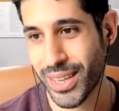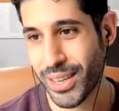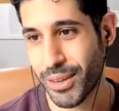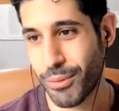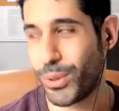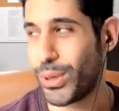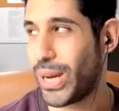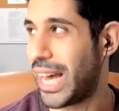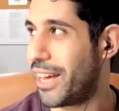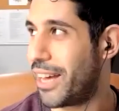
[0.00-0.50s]

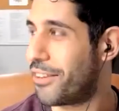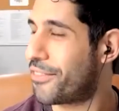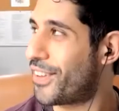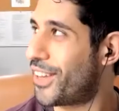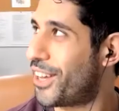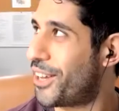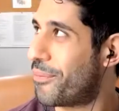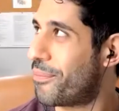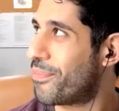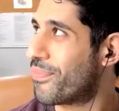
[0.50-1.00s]
We'll have
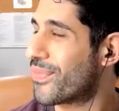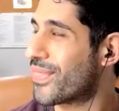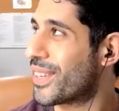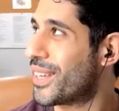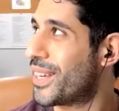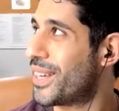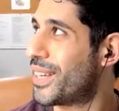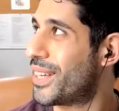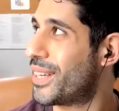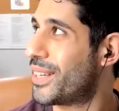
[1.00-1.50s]

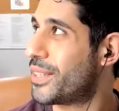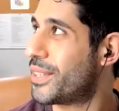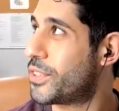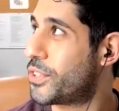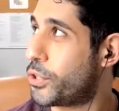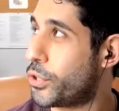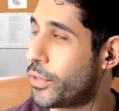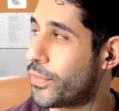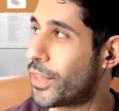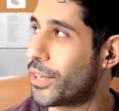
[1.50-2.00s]

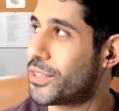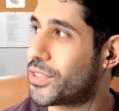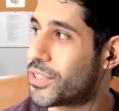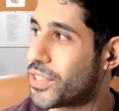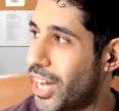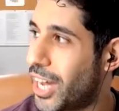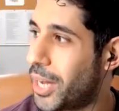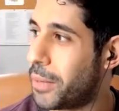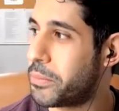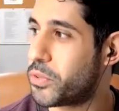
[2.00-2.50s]
2 of those
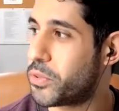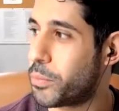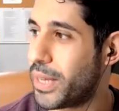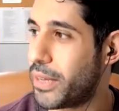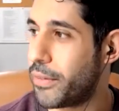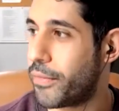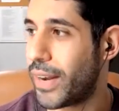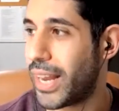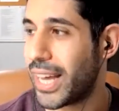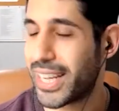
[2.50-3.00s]
times will be
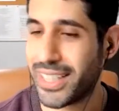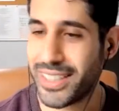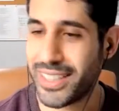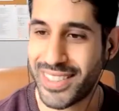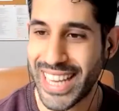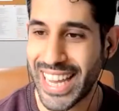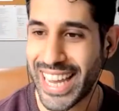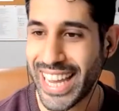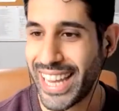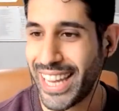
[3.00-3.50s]
for like a
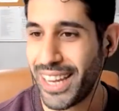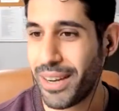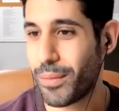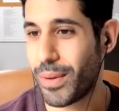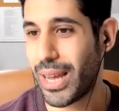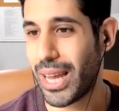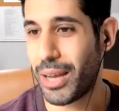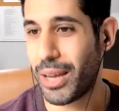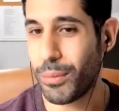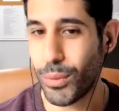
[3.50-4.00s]
day
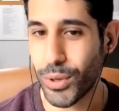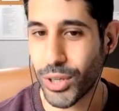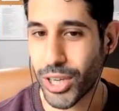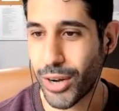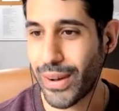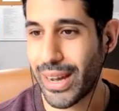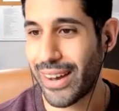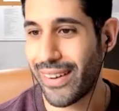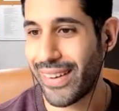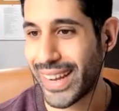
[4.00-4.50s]
and we'll
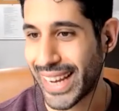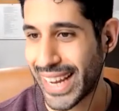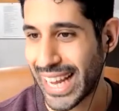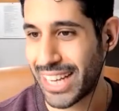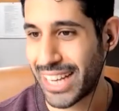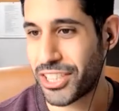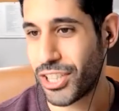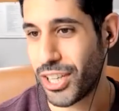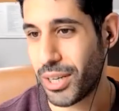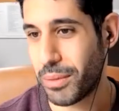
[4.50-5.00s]
go out and
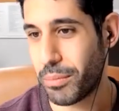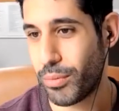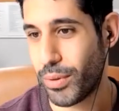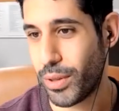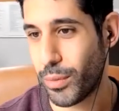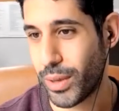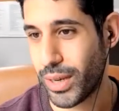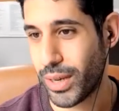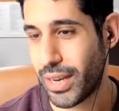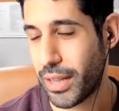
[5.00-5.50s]
catch up
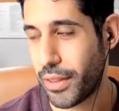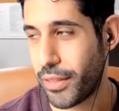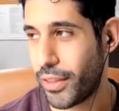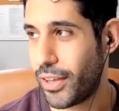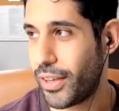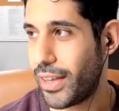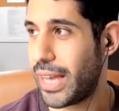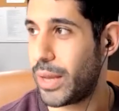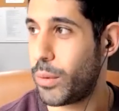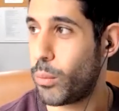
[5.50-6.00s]
with one
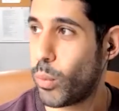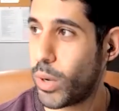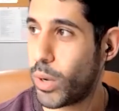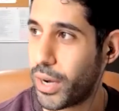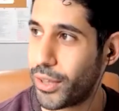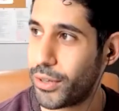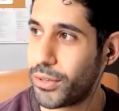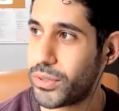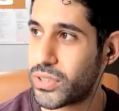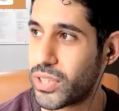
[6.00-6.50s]
another. And one
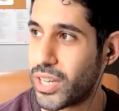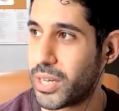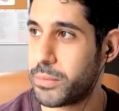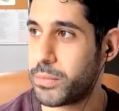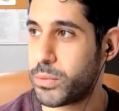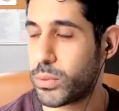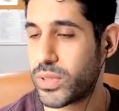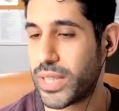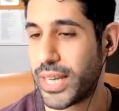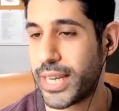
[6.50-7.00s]
of those
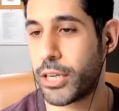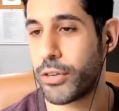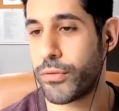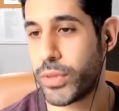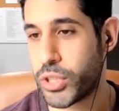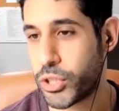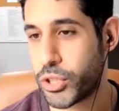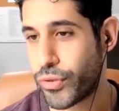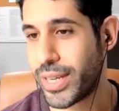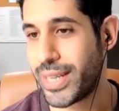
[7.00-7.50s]
times we'll take a
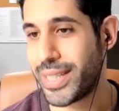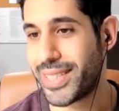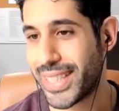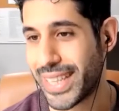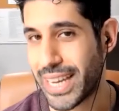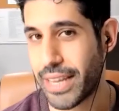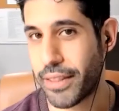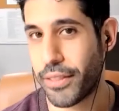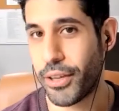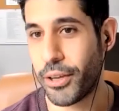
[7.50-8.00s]
retreat
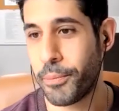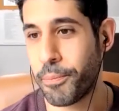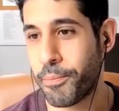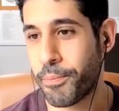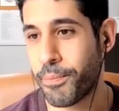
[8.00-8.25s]
together.